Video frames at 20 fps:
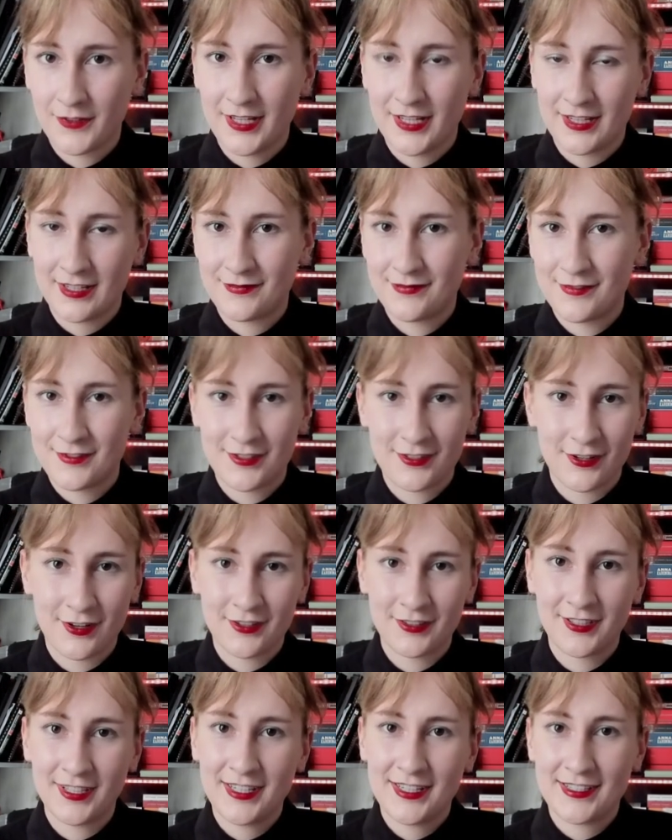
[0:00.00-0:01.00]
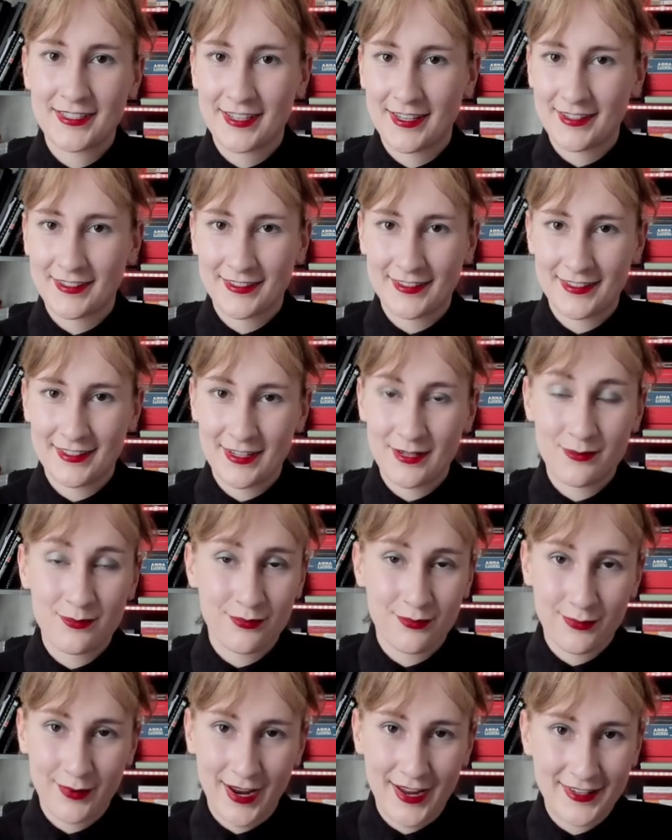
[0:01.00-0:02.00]
it certainly does
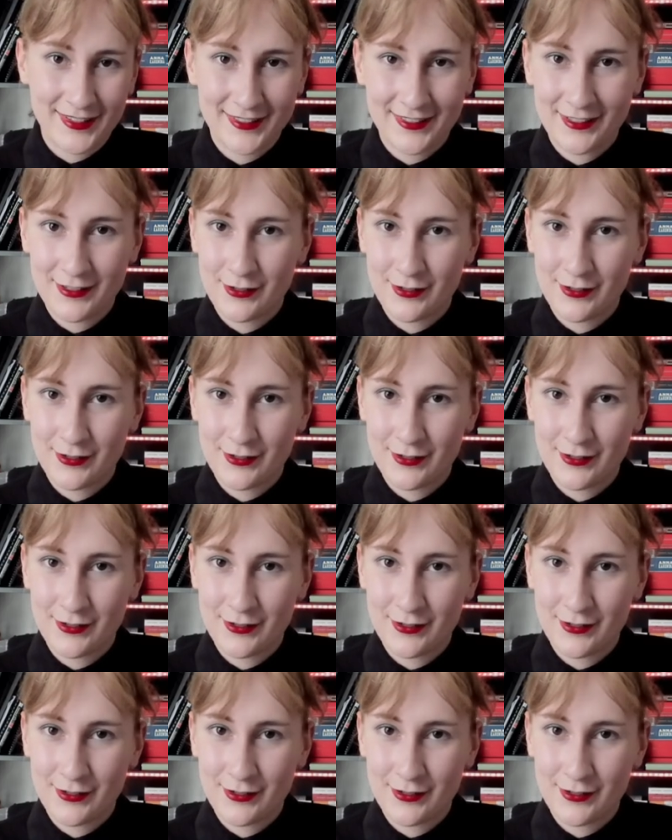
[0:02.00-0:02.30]
embrace